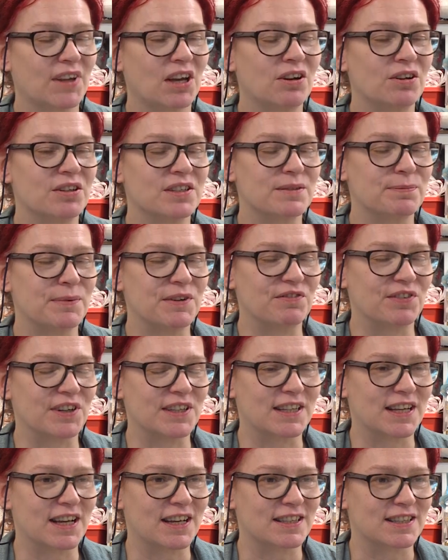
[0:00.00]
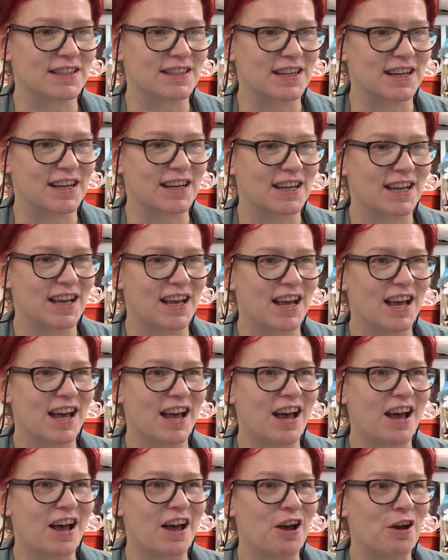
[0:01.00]
Oh, it's been fantastic.
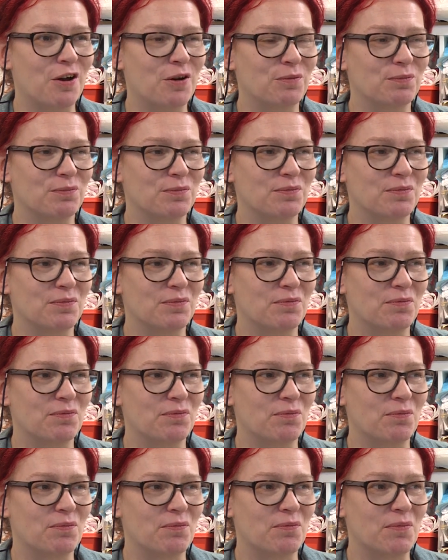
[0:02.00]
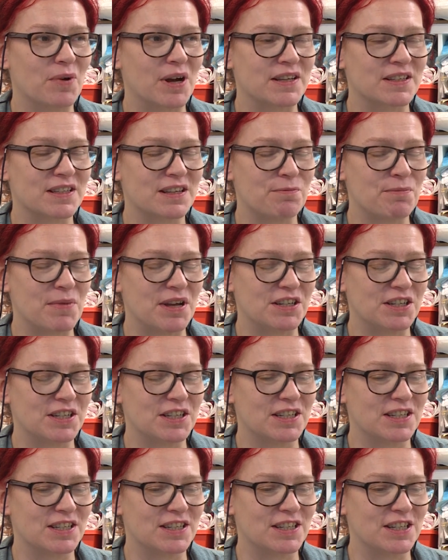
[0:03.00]
As I
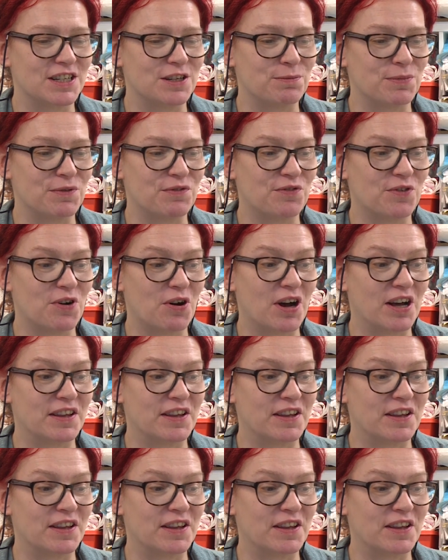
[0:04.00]
mentioned to you before,